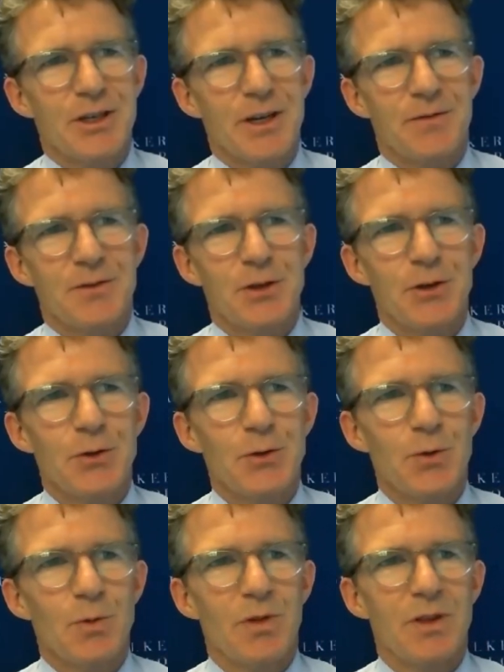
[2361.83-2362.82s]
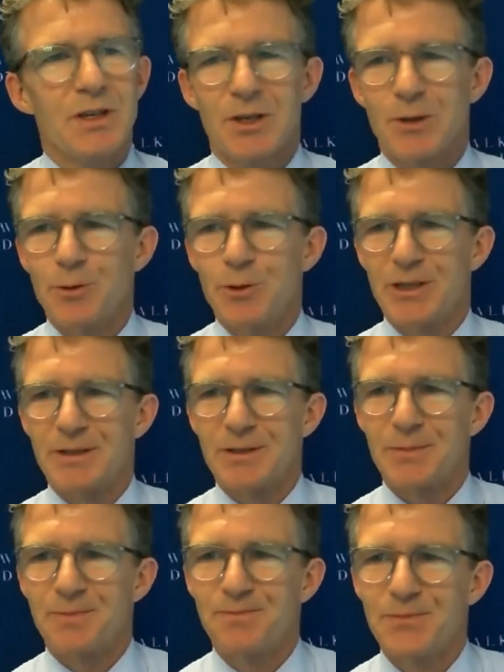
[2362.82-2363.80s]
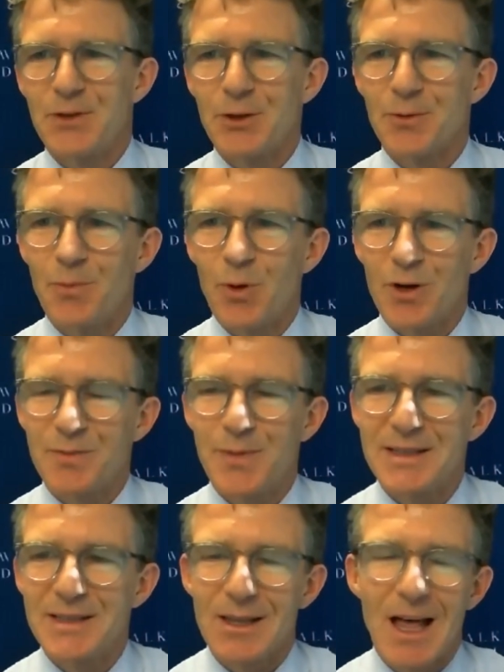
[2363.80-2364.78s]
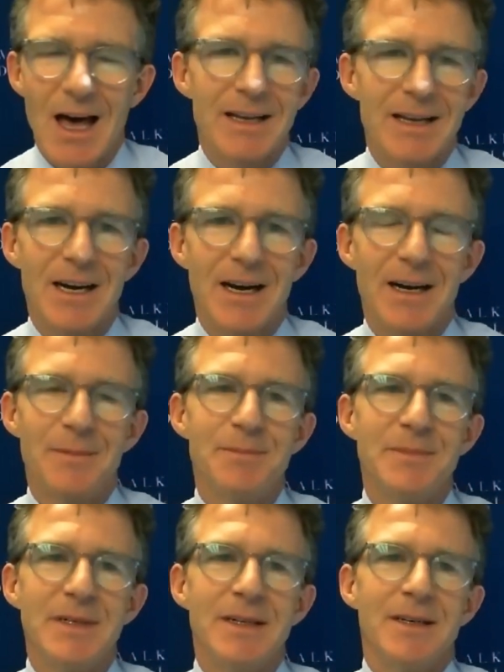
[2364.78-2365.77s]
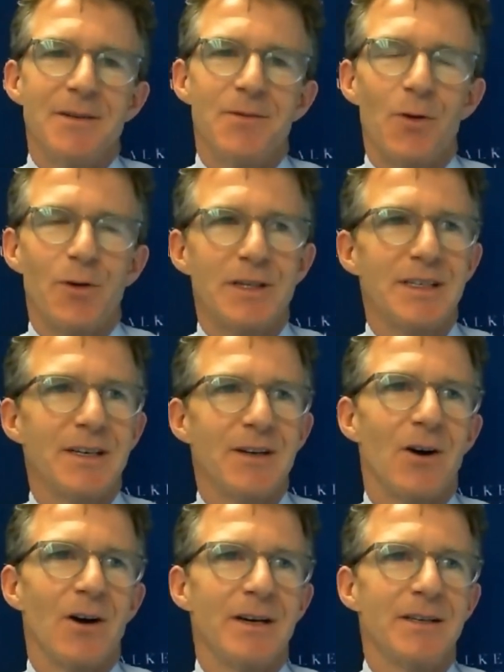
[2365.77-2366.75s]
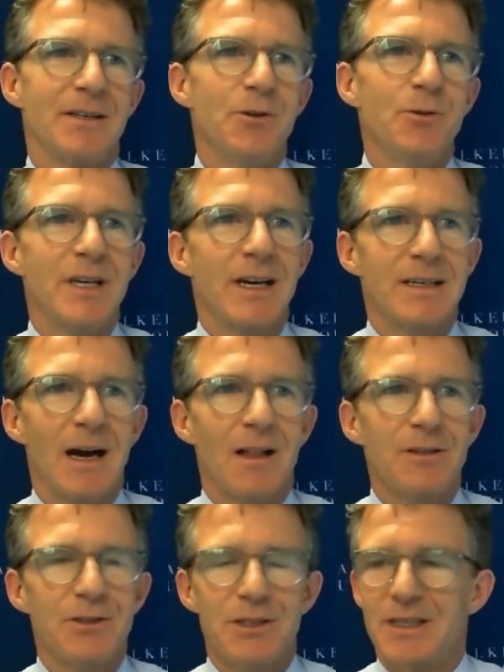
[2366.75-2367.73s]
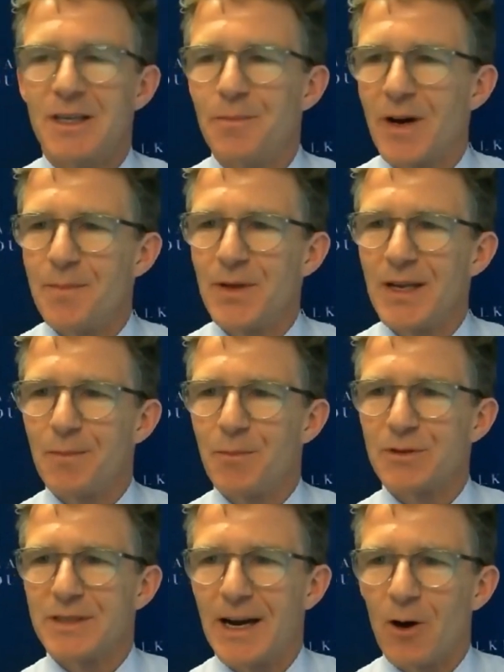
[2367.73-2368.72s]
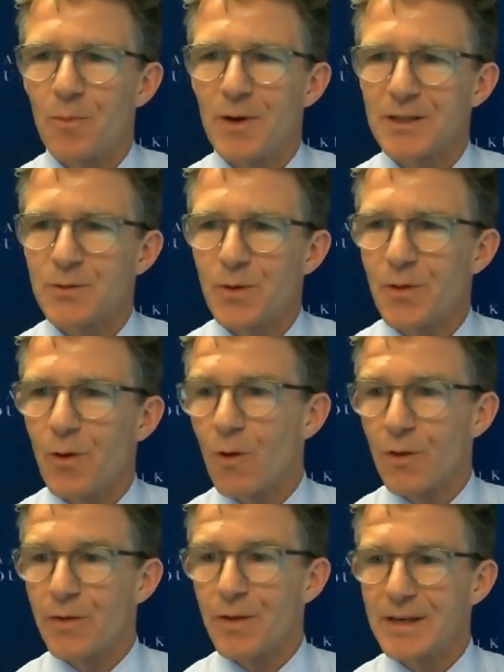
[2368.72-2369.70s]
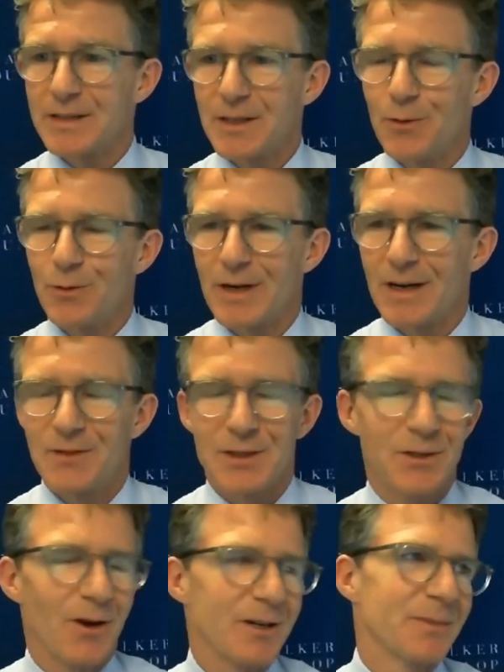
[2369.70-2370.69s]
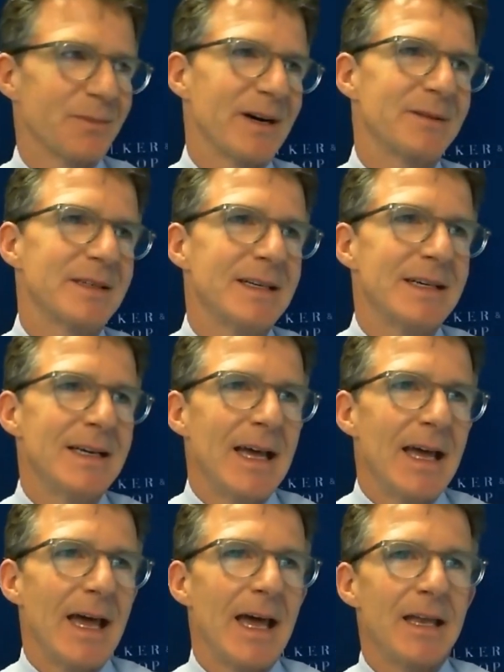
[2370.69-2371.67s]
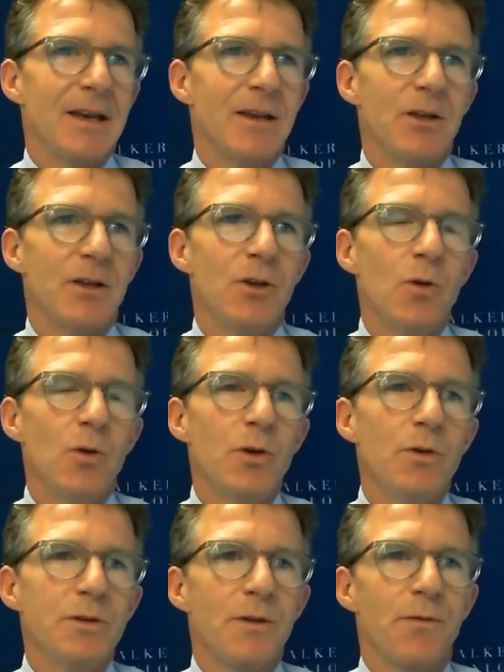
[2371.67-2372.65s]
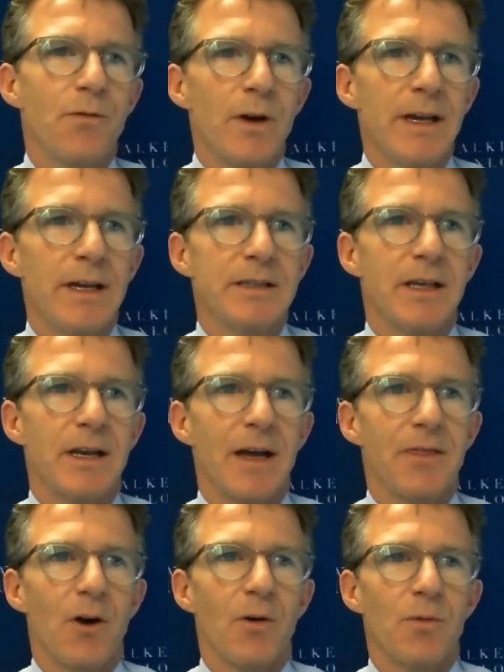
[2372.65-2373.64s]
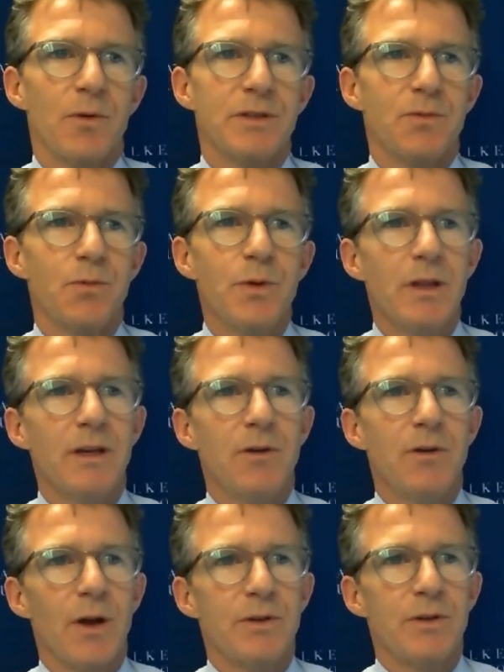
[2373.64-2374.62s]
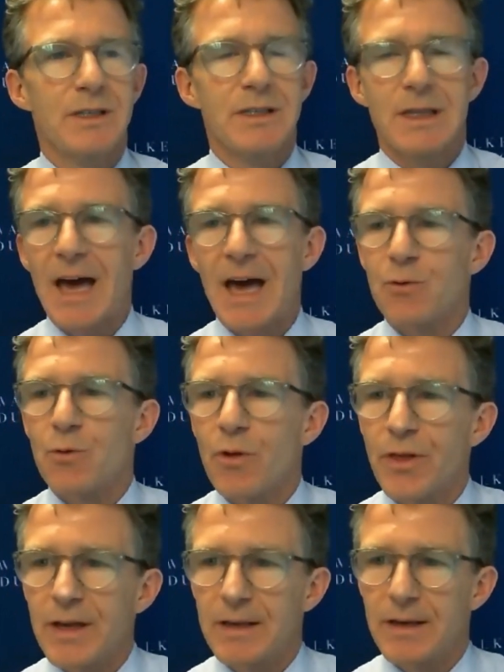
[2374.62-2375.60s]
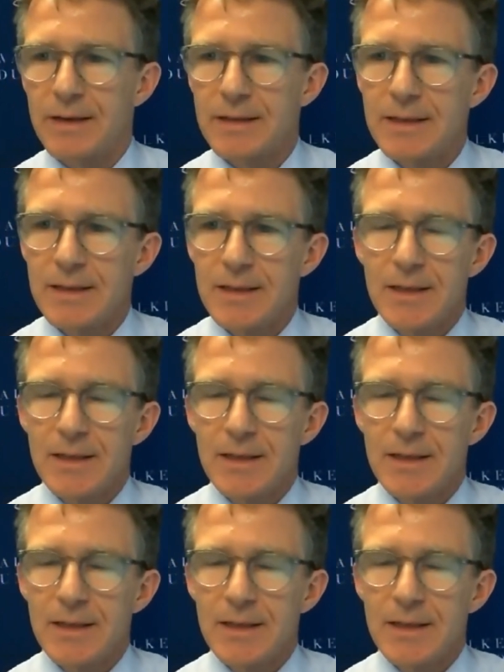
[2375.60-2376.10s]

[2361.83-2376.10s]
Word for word: shift to the solutions. Your book spends a lot of time focusing on new technologies that might be able to help us with all the things that you and I've just talked about. And you use a phrase that I thought was really great, which is lateral thinking.